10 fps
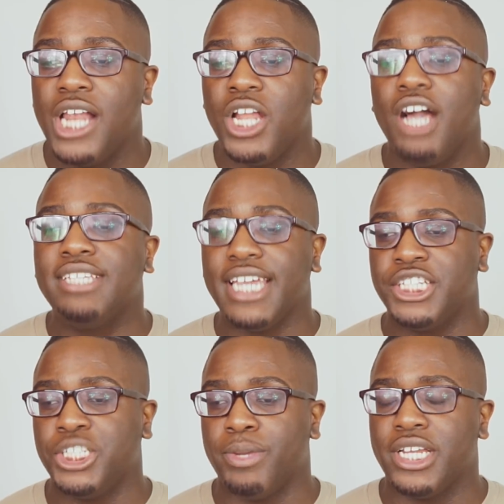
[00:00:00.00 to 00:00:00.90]
A lot of the
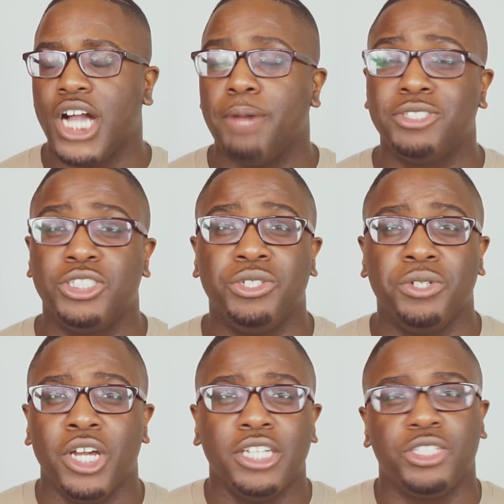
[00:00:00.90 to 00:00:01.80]
issue when it comes
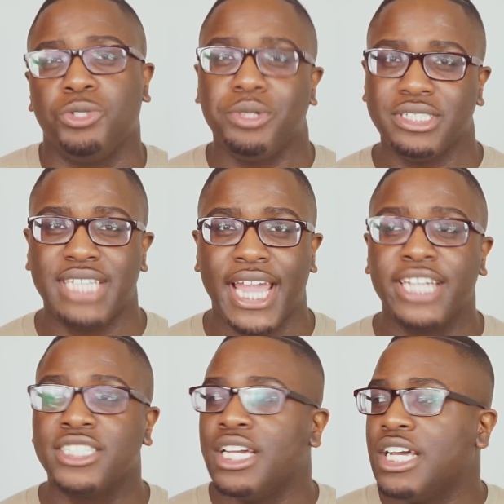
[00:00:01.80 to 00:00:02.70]
to the talking stage,